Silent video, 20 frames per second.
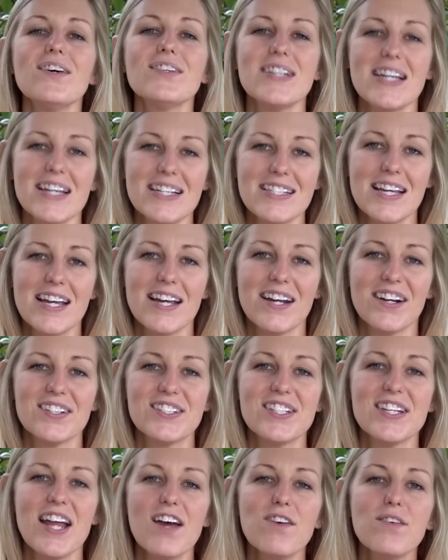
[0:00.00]
Dixie here.
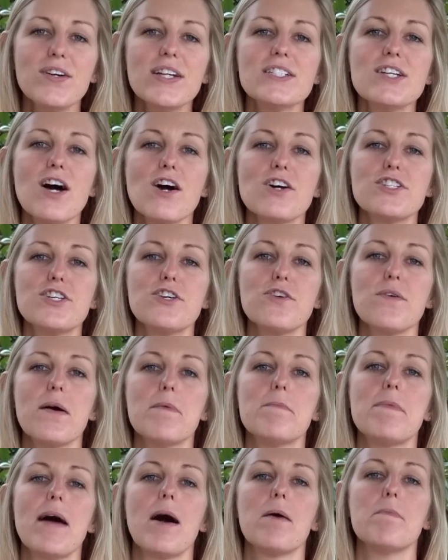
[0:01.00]
Today I want to talk to you
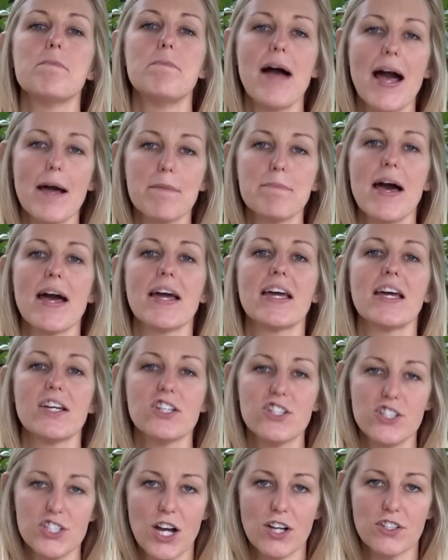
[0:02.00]
about
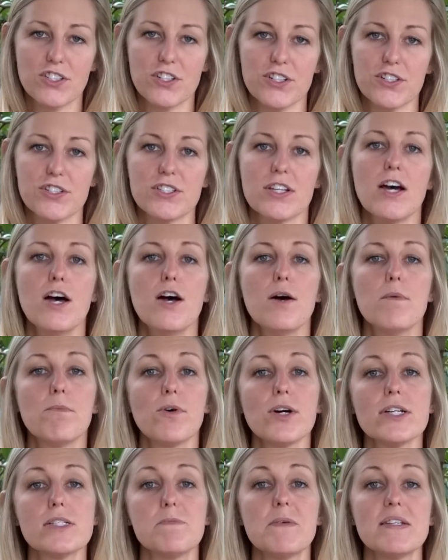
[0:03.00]
backpacking shelters,
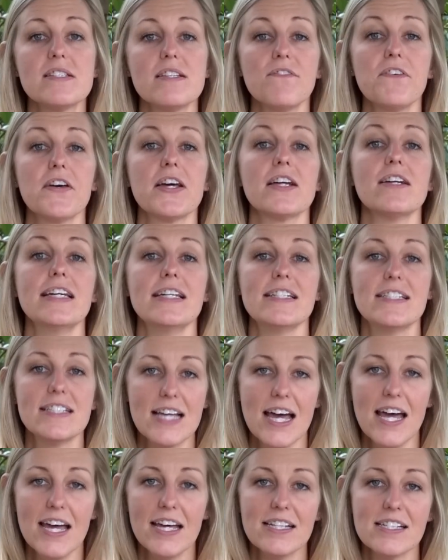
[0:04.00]
more specifically
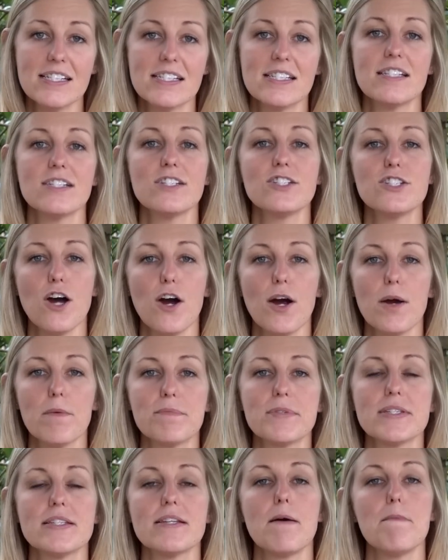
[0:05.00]
tents,
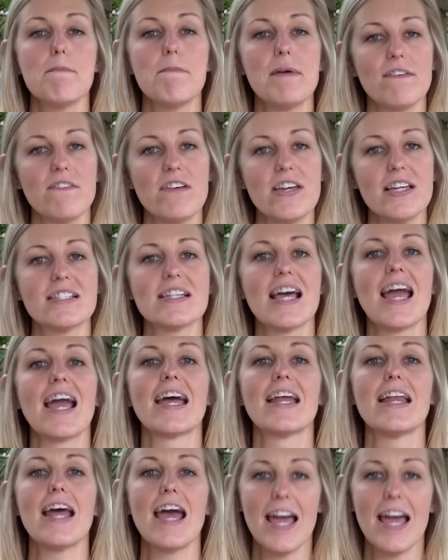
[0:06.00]
tarps, bivvies, and